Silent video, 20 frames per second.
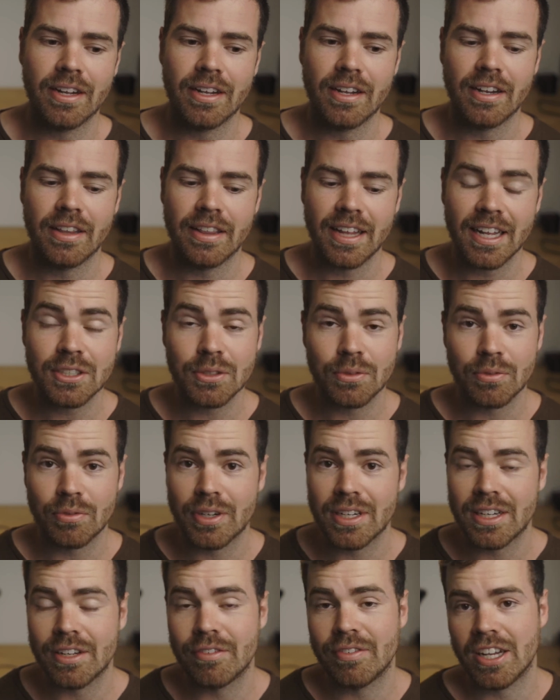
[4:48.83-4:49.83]
and that's
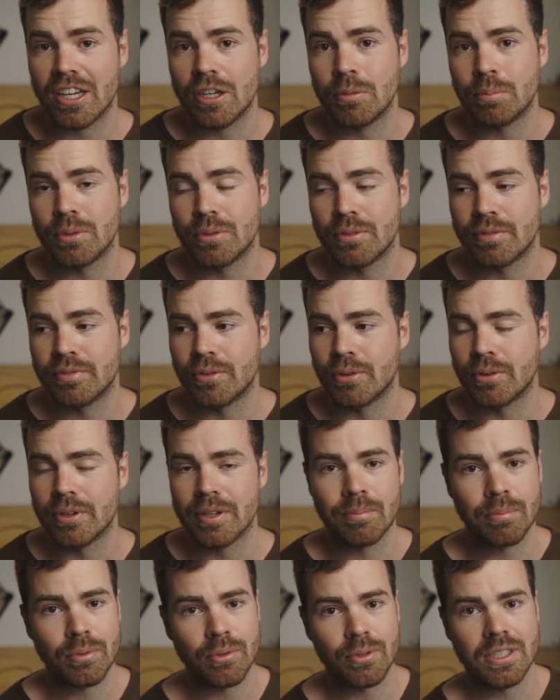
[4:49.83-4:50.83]
really valuable for
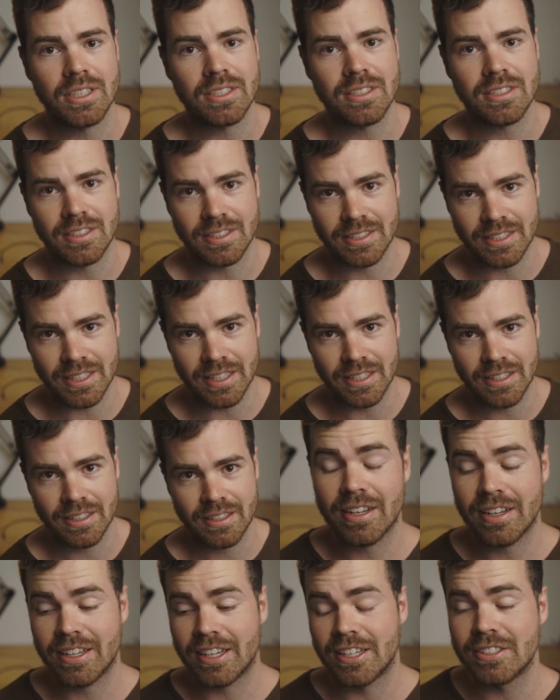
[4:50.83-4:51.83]
employers to see.
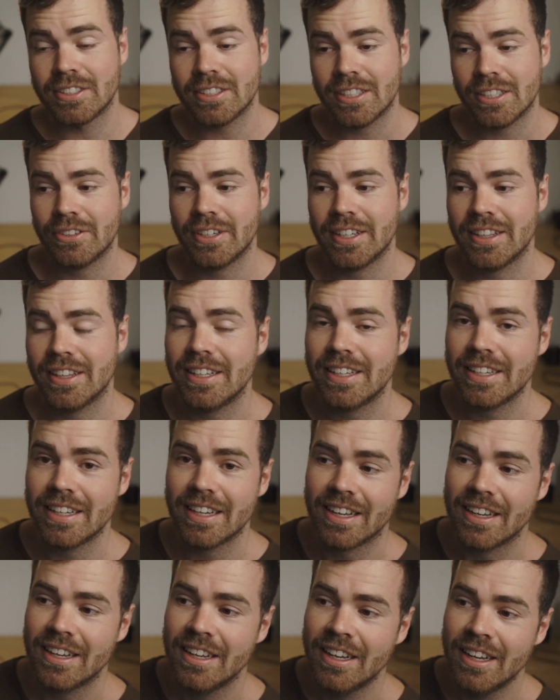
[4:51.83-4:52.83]
Considering the uh,